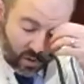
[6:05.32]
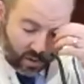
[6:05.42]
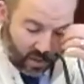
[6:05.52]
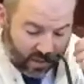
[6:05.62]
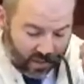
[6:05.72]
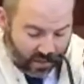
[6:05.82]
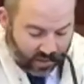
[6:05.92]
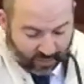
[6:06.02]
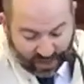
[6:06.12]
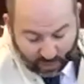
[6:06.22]

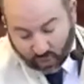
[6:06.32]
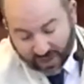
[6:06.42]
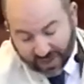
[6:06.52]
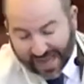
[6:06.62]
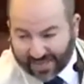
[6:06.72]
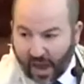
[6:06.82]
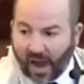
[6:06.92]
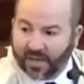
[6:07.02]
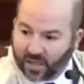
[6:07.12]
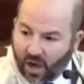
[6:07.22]
it was really at the
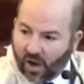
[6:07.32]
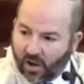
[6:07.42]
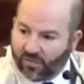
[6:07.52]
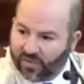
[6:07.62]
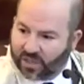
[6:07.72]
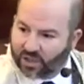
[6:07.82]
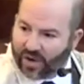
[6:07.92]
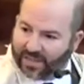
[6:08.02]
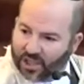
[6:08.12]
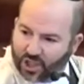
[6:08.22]
height of this
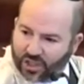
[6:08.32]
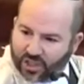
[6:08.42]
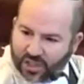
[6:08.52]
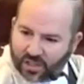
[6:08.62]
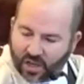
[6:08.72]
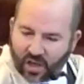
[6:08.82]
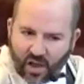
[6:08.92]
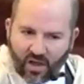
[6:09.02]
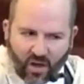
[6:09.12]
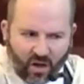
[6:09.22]
transition
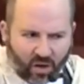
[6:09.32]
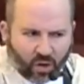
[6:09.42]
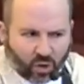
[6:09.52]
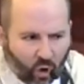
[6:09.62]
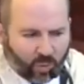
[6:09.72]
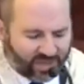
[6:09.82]
to global